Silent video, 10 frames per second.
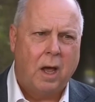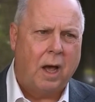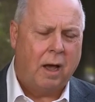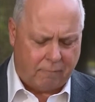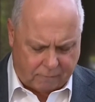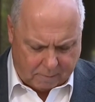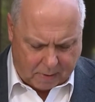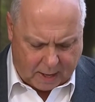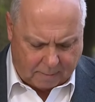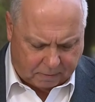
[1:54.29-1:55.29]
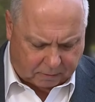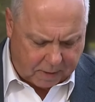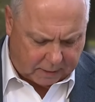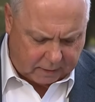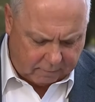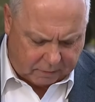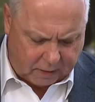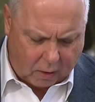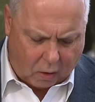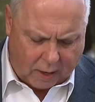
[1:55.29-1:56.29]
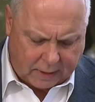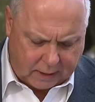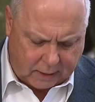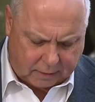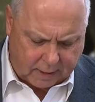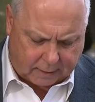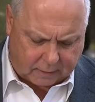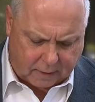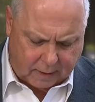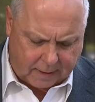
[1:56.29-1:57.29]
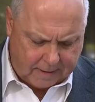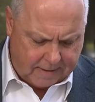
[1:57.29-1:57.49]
Uh, from our perspective, the idea that uh,